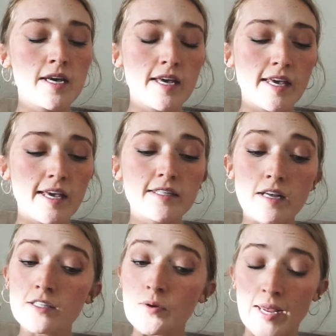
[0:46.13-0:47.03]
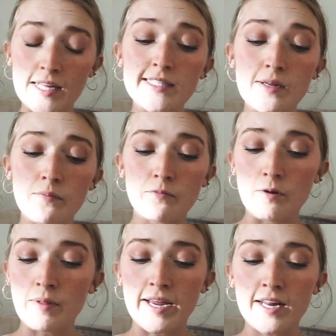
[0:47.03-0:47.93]
"He is also handsome,"
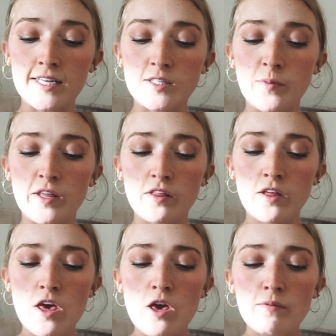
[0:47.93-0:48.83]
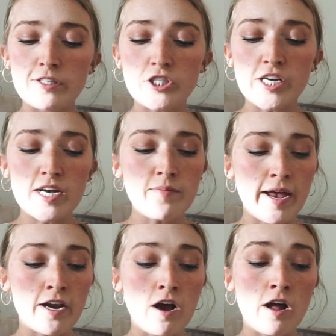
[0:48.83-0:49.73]
replied Elizabeth, "which a young
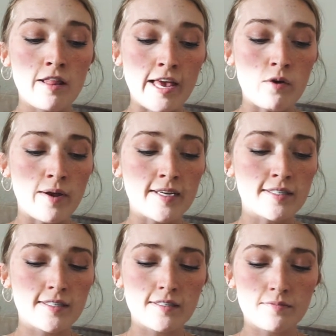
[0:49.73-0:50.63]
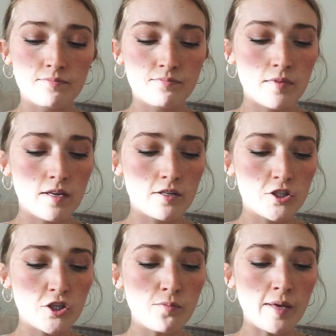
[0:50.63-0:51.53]
man ought likewise
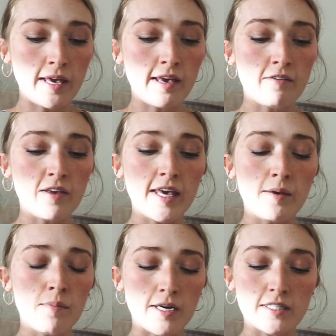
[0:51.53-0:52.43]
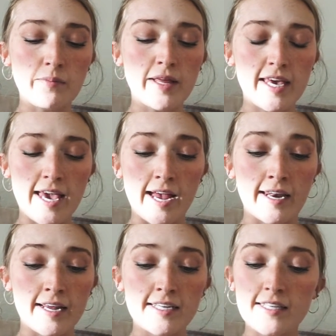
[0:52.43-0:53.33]
to be if he possibly
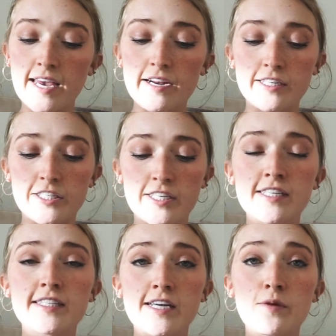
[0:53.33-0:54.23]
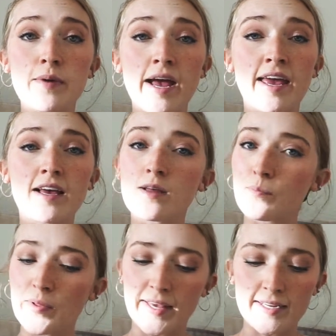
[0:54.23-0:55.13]
can. His character is thereby
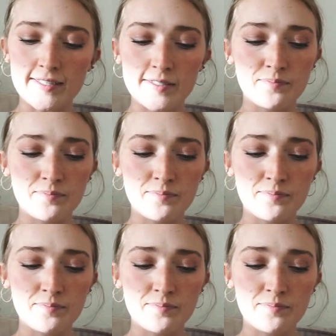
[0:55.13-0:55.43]
complete.